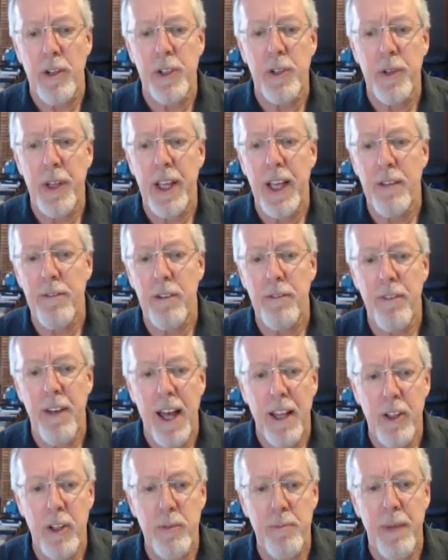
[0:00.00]
Do they have a
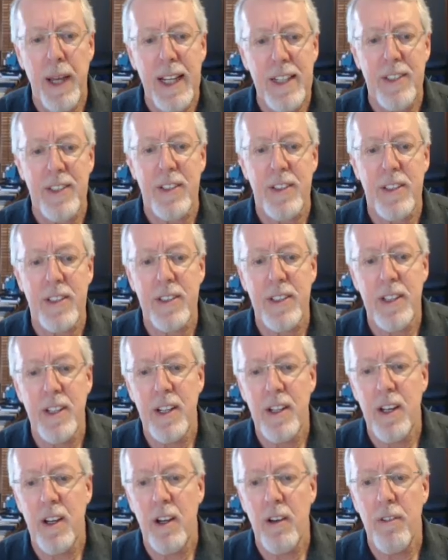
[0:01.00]
valid basis
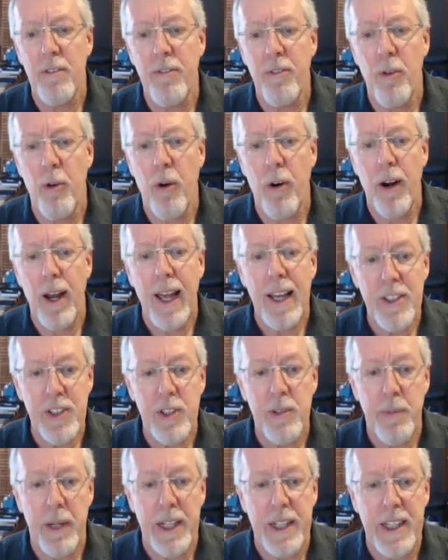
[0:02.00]
for
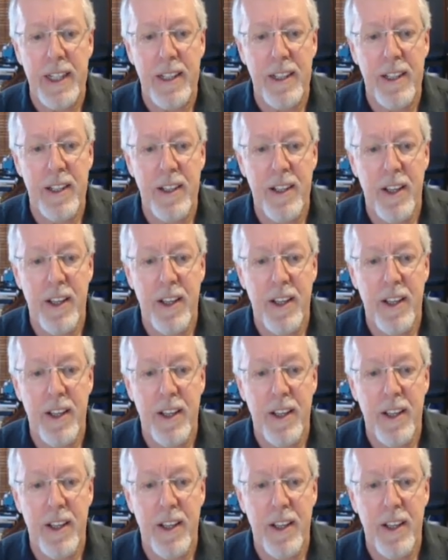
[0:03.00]
estimating